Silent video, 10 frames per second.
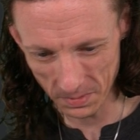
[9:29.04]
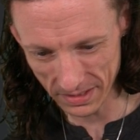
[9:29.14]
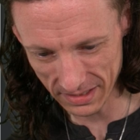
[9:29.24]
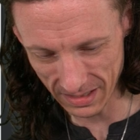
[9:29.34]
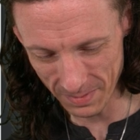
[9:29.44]
This
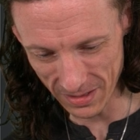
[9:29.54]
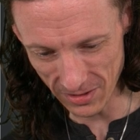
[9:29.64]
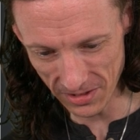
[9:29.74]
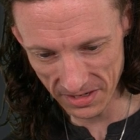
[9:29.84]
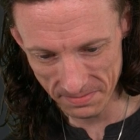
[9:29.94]
is gonna be
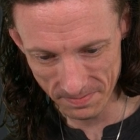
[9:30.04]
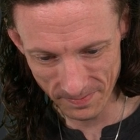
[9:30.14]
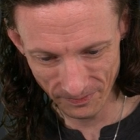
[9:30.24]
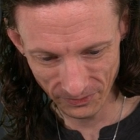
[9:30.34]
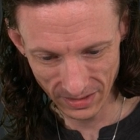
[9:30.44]
good.
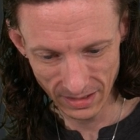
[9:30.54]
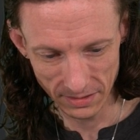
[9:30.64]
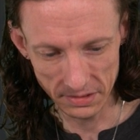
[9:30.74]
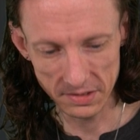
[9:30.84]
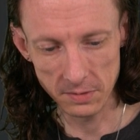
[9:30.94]

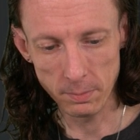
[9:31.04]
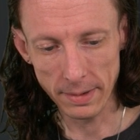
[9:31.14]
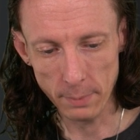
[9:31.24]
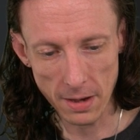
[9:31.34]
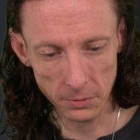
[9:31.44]
My
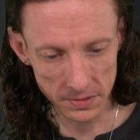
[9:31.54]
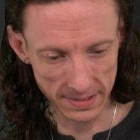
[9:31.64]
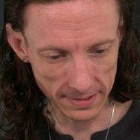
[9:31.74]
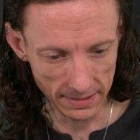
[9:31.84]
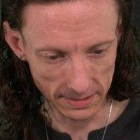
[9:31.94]
model is
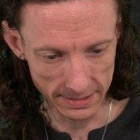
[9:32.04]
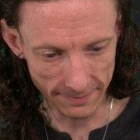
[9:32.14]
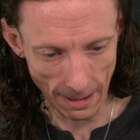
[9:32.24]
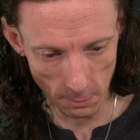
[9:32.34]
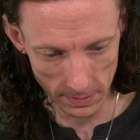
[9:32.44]
gonna
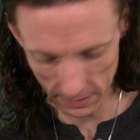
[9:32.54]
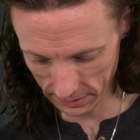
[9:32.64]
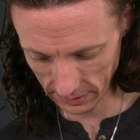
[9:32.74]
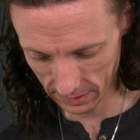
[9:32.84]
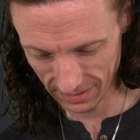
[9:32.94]
devour this.